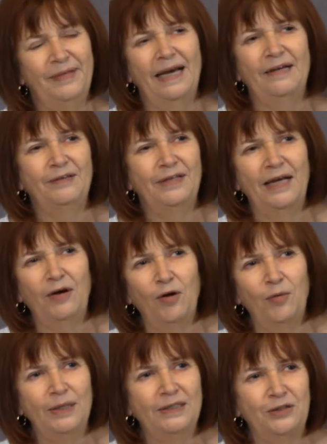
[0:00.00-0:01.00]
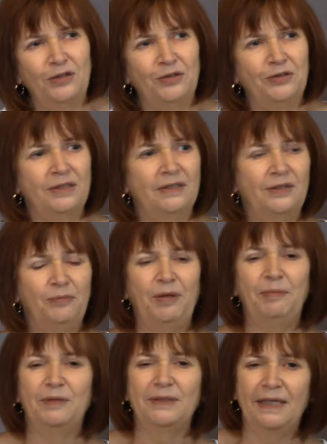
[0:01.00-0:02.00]
that always turns into
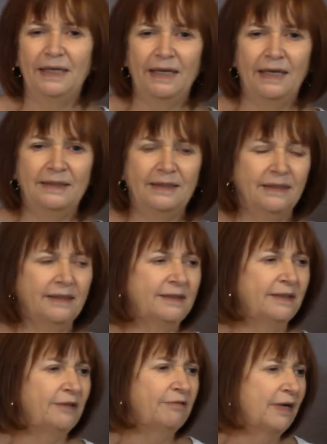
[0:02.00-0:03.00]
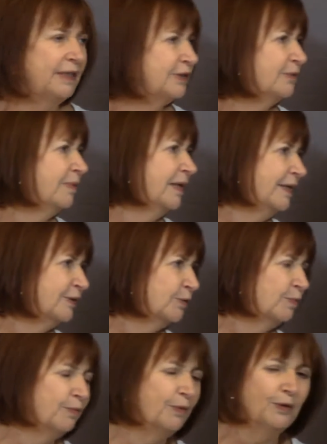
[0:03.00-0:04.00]
people sending unsolicited resumes or
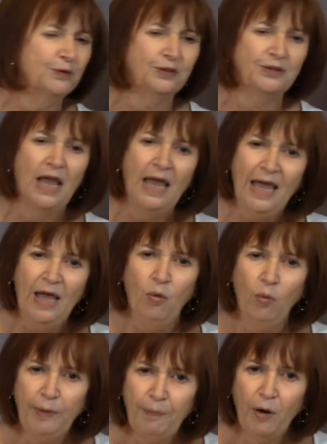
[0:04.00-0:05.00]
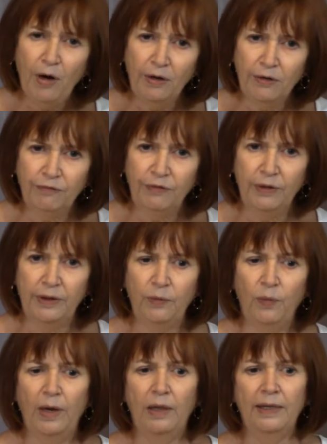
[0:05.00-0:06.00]
proposals. We partner really
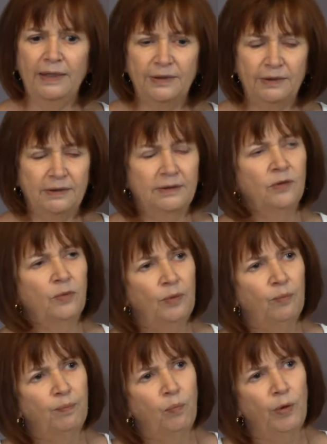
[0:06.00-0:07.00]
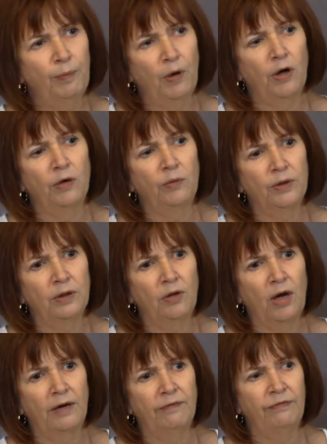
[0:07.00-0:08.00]
well, so we partner with a
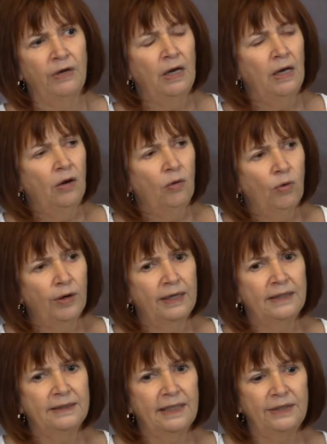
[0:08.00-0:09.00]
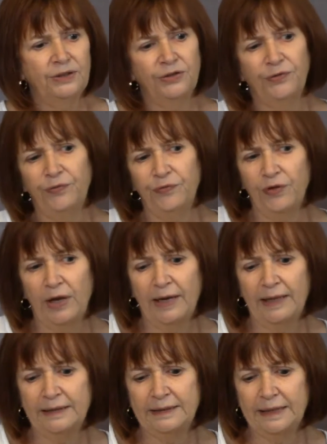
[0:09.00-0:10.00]
lot of organizations
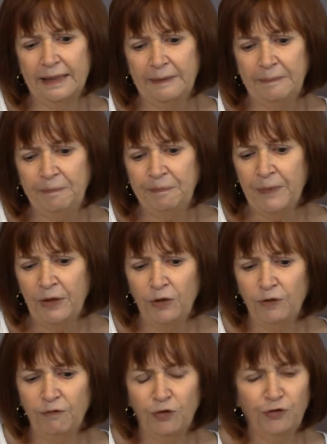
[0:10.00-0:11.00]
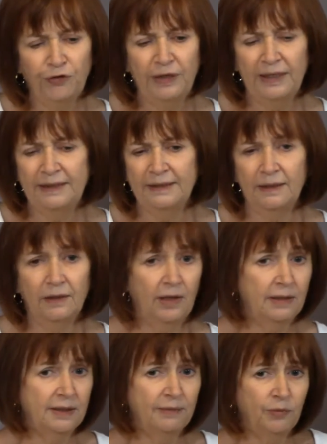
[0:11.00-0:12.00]
and universities, and a
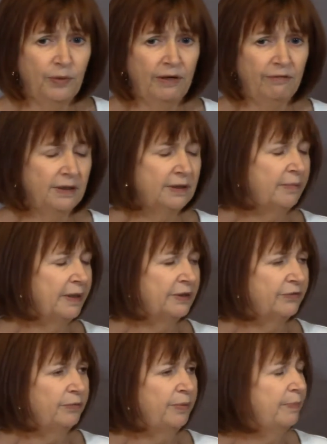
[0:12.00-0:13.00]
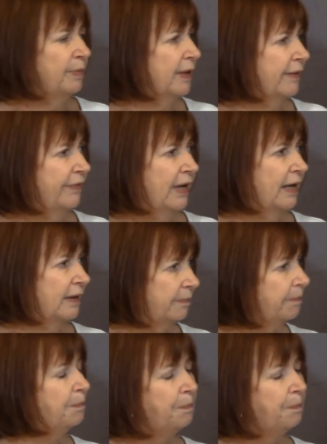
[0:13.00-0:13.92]
lot of times we get resumes from people like that.